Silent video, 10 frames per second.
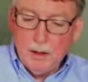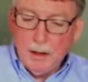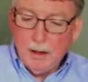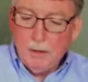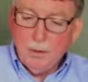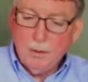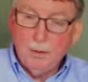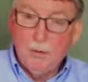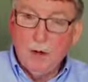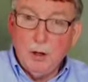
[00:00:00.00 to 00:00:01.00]
Now, the
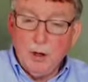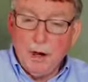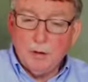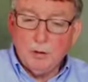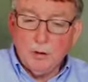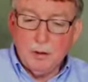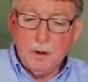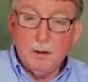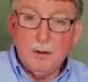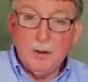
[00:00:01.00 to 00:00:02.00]
foot actually
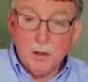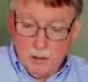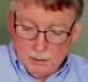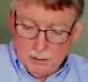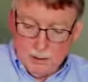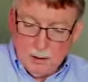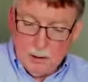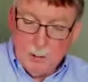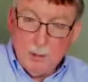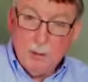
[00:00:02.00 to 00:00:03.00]
is connected to the
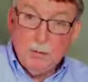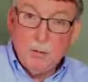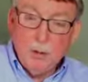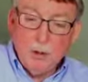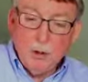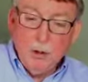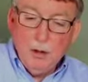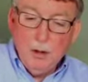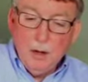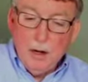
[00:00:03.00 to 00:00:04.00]
tibia and fibula,
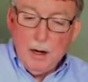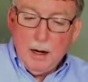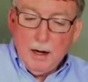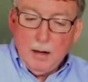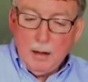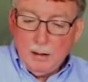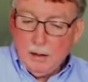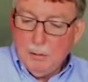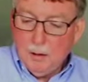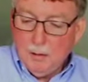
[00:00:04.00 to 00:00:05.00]
and that
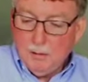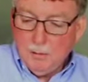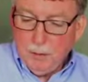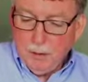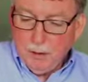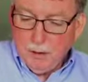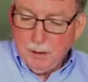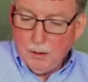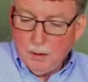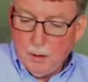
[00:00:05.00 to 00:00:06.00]
tibia and fibula
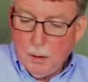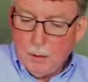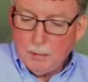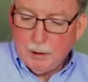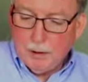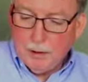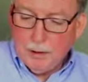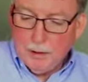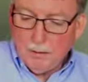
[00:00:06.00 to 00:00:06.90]
go up to the knee.